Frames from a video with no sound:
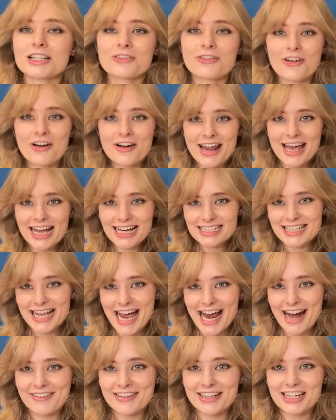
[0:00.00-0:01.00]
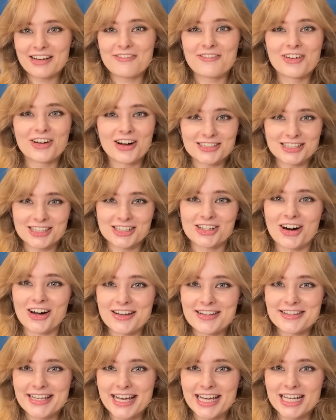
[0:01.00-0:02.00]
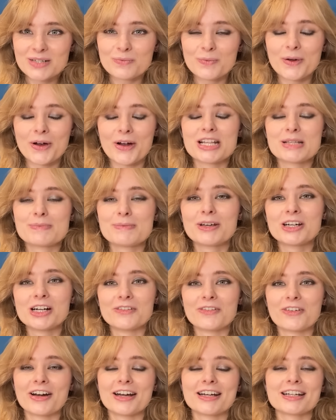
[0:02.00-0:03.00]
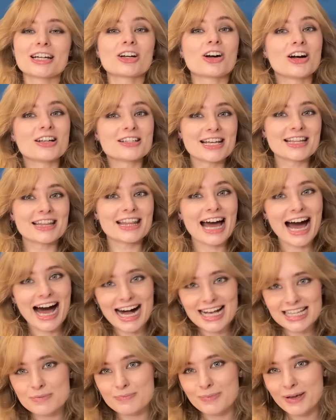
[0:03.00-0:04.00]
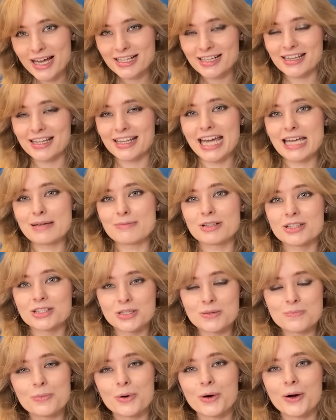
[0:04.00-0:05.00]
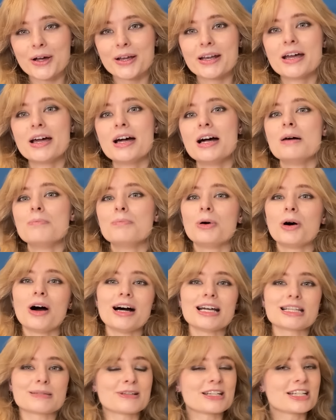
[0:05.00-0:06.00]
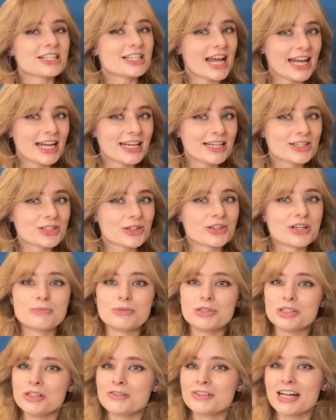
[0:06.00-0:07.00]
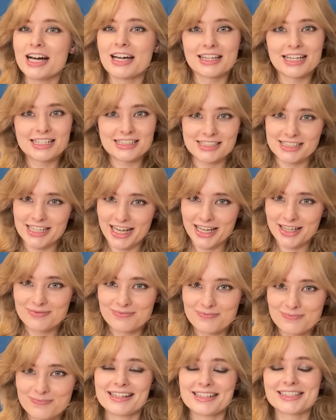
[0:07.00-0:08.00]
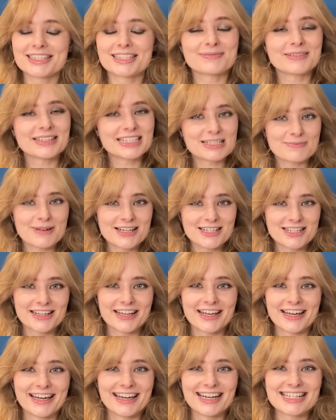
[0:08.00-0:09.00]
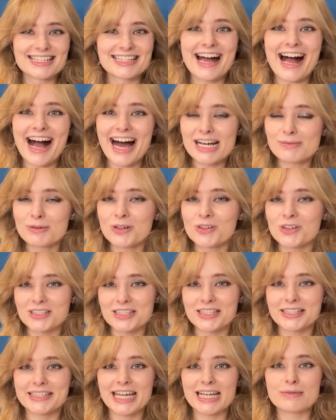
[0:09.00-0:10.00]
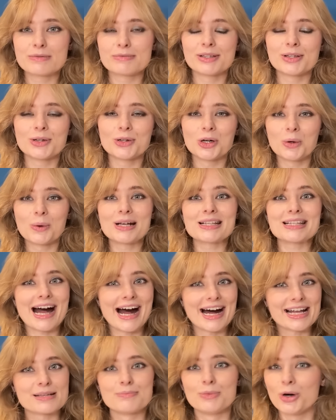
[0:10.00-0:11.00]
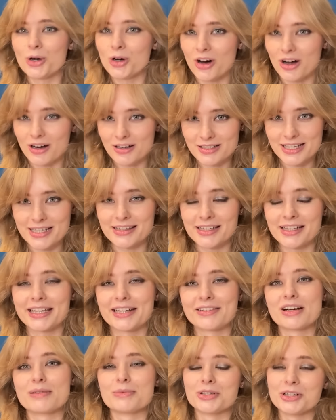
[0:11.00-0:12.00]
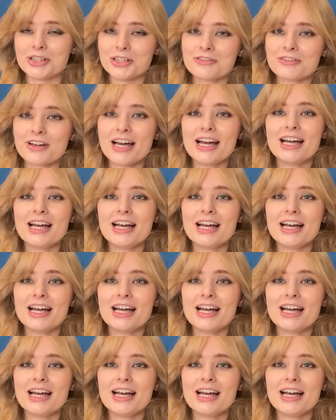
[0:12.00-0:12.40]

for our next area of forgotten content, we're going to be covering content that has appeared in the game at some point, but has been changed or removed at a later date. Something to mention here is that Animal Crossing games will always add more content than they remove,